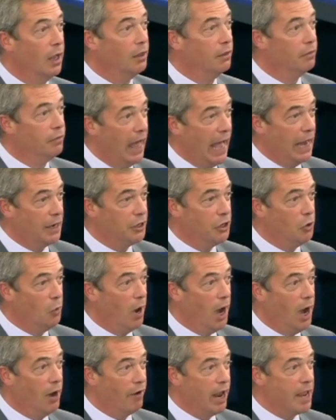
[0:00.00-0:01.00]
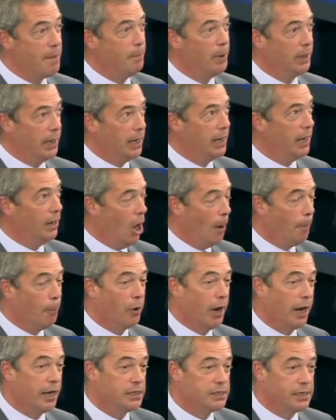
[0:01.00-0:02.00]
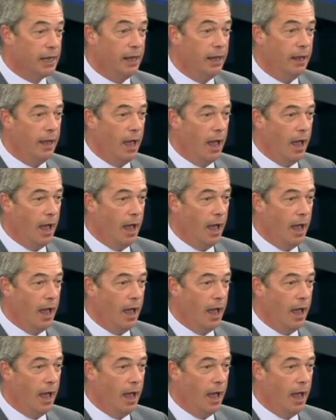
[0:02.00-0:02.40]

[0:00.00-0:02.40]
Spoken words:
that you are a political operator,